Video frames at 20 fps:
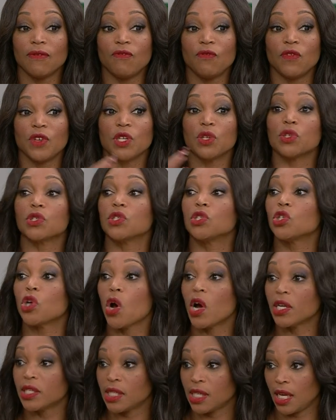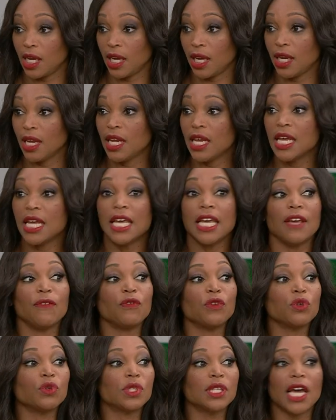feels daunting. Yeah, so if
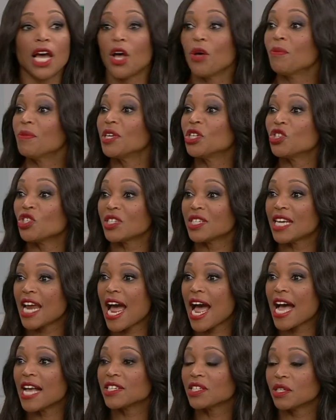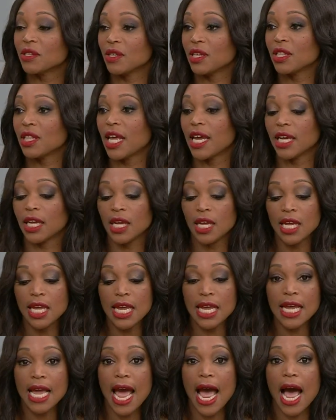you tell me just ask like
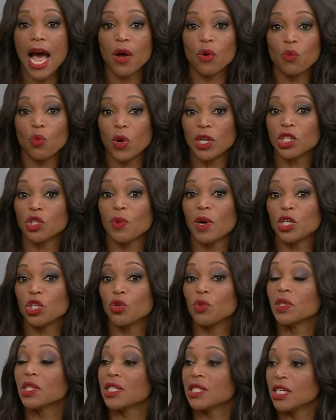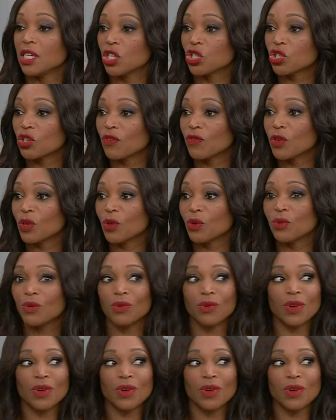how what do I do with this interview,